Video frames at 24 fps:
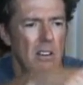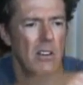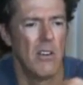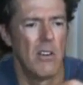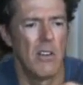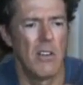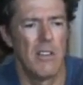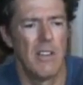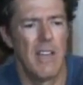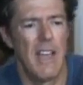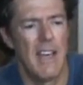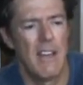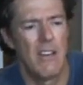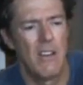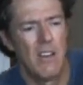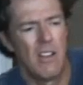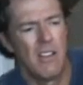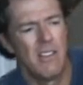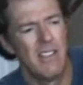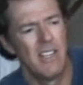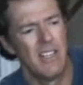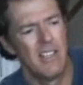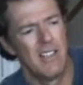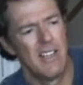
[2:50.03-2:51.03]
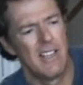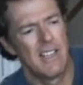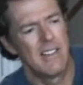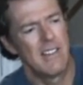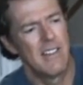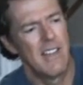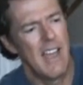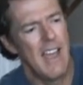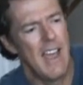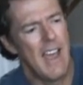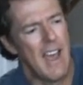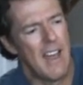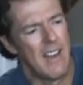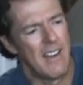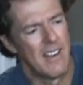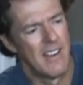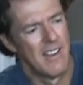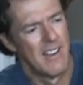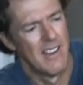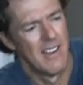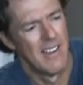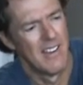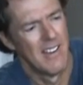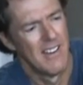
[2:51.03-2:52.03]
Hook that on there like that,
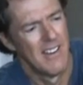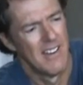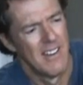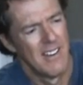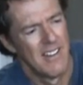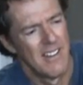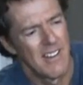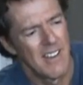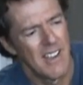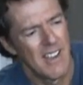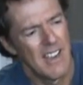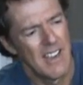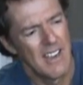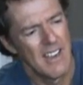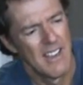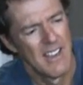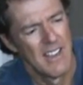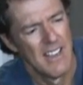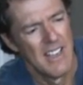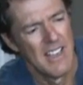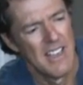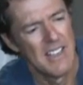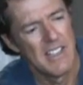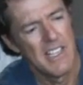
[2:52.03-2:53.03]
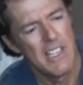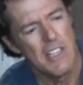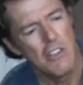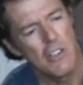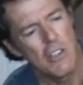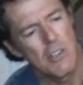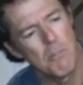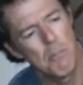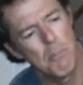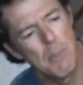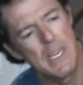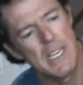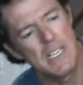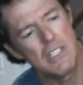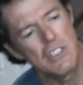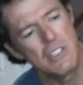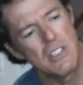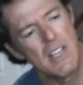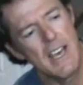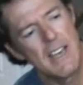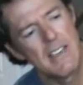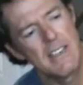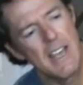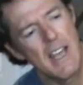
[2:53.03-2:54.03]
okay? Then you can pinch
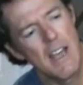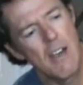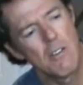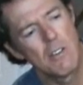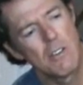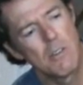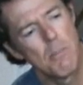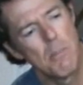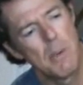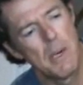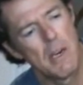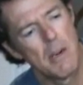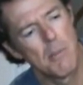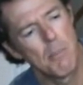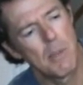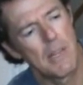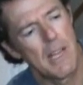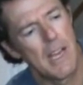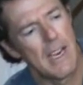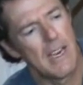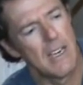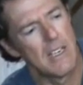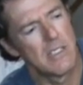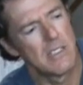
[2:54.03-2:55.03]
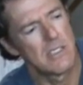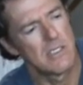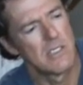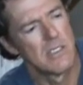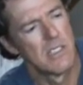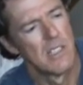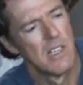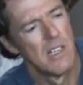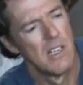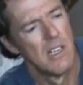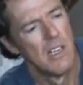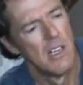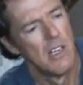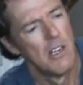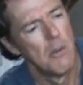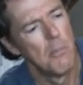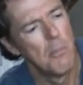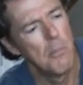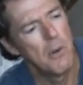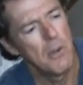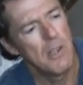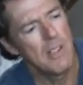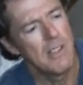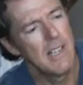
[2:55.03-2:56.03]
that down with a pair of pliers,
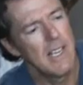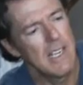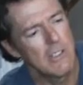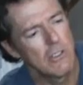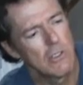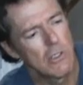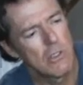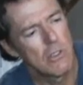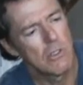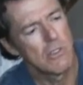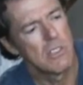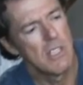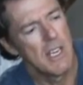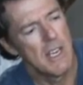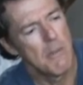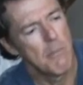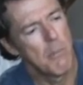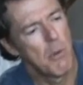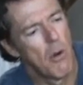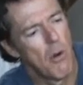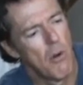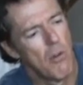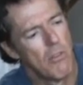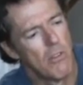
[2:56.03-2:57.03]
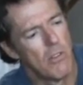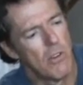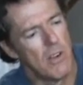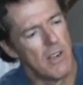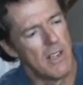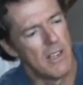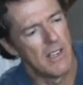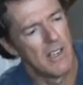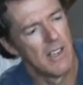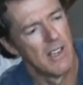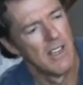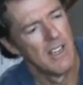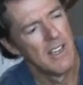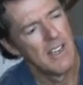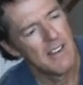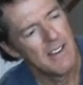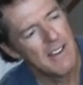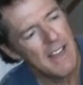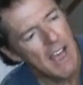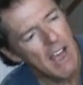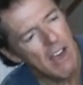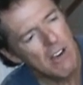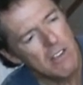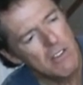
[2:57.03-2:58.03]
put electrical tape over it.
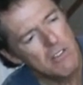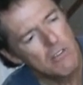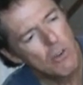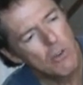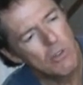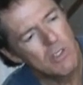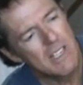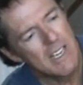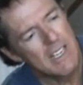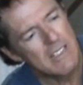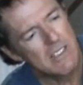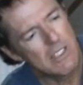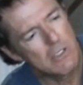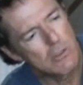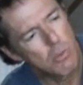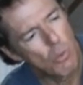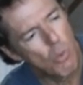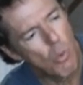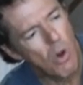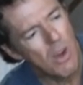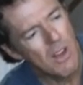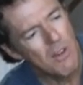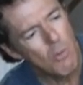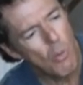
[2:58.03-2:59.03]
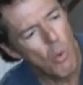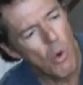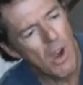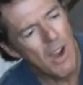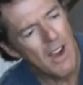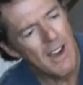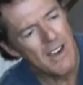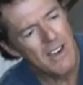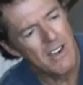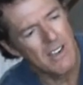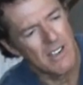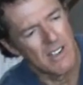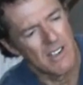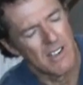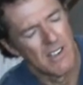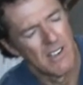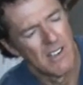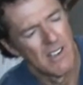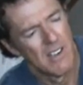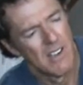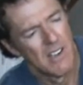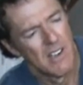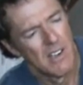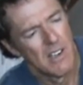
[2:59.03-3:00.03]
Now you've only got this one wire
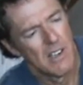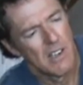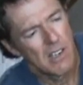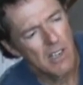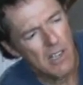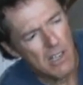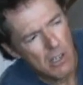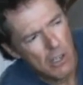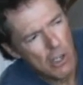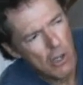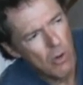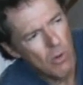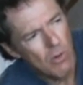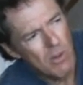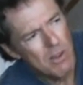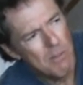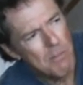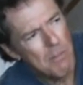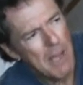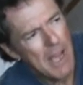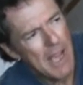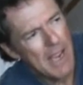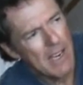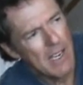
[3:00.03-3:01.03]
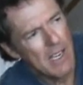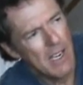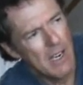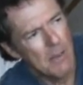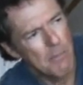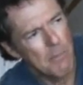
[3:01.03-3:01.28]
going back